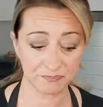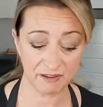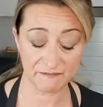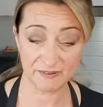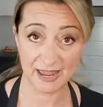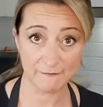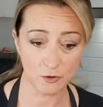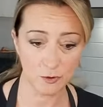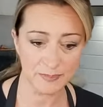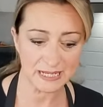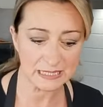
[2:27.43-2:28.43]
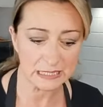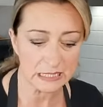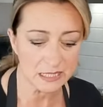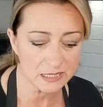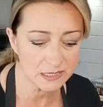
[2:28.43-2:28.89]
flavor,
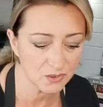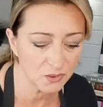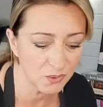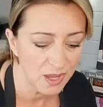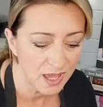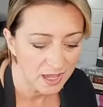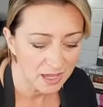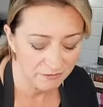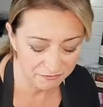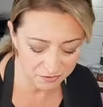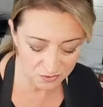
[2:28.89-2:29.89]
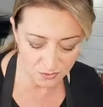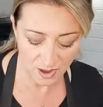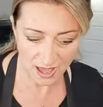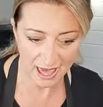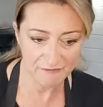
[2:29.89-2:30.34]
basically. So if you
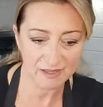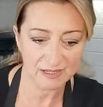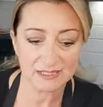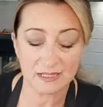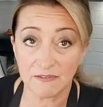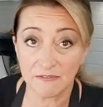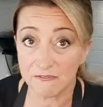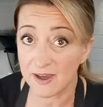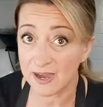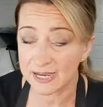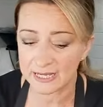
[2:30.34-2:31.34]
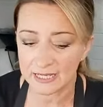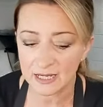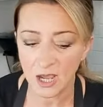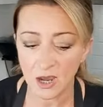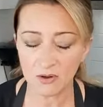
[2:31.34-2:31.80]
have it, fine.
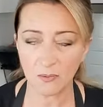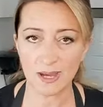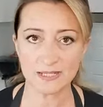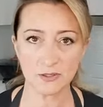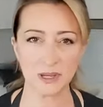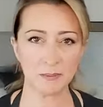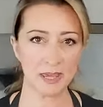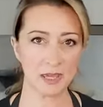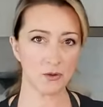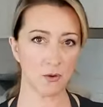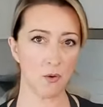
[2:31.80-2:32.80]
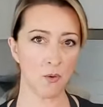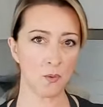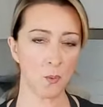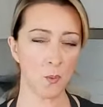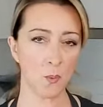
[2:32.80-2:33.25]
Otherwise, you can make your
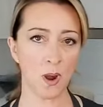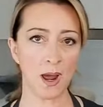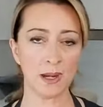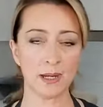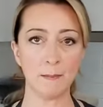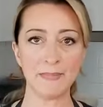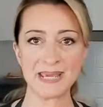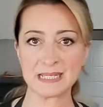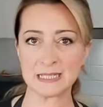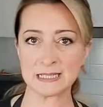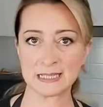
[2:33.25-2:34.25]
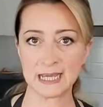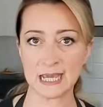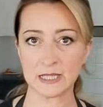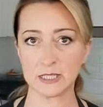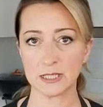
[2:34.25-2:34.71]
own one, mixing
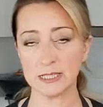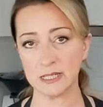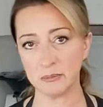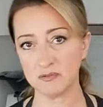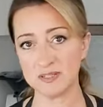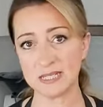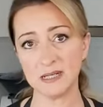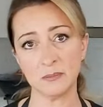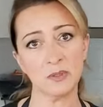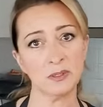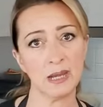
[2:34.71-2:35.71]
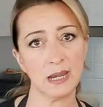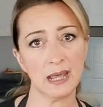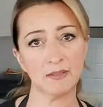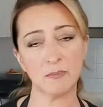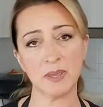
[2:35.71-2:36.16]
together a little bit of cinnamon,
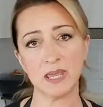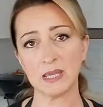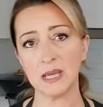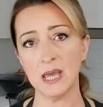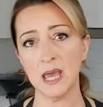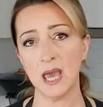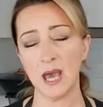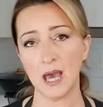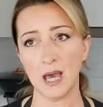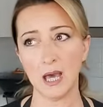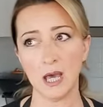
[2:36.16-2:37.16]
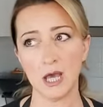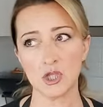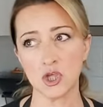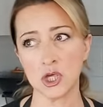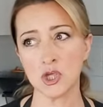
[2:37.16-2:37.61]
nutmeg,
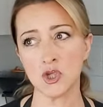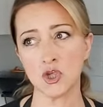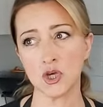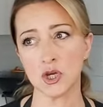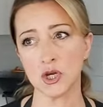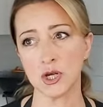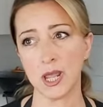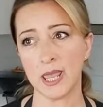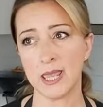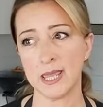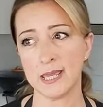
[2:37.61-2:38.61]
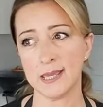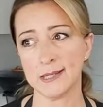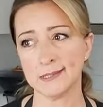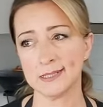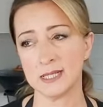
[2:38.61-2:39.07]
ginger,
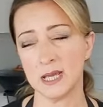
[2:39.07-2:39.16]
and